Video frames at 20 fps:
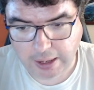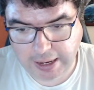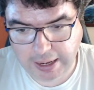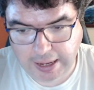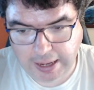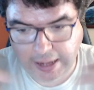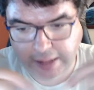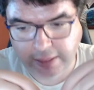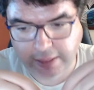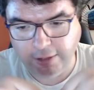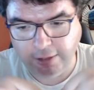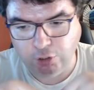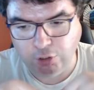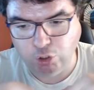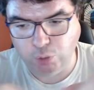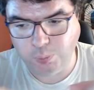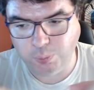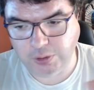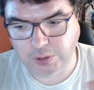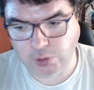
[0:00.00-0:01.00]
In the
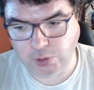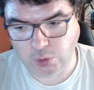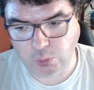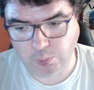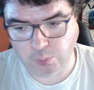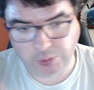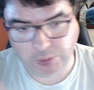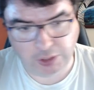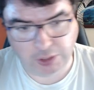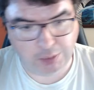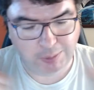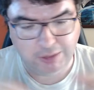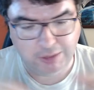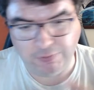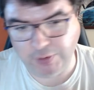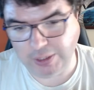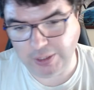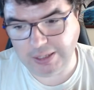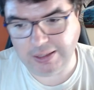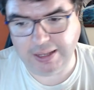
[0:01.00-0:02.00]
doobly doo, there'll be
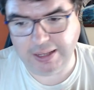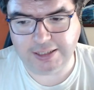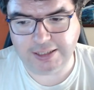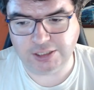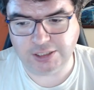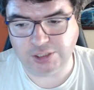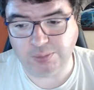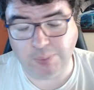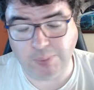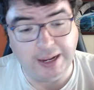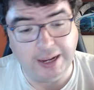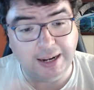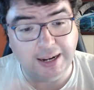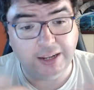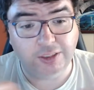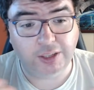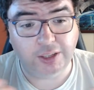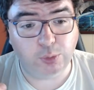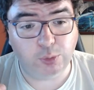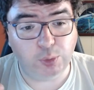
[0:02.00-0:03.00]
affiliate links. Buying
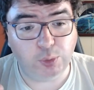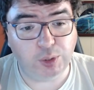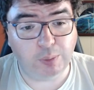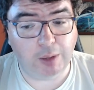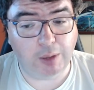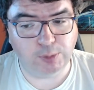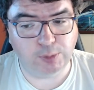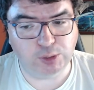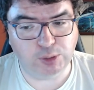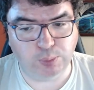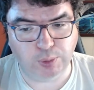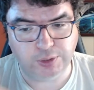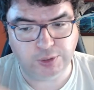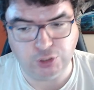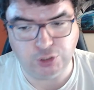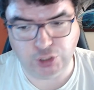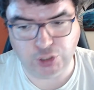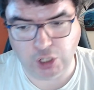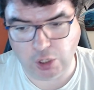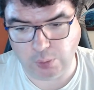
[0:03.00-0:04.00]
anything through them helps support the
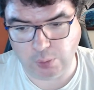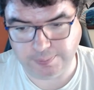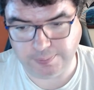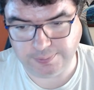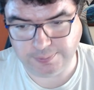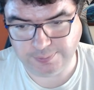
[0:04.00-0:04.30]
show.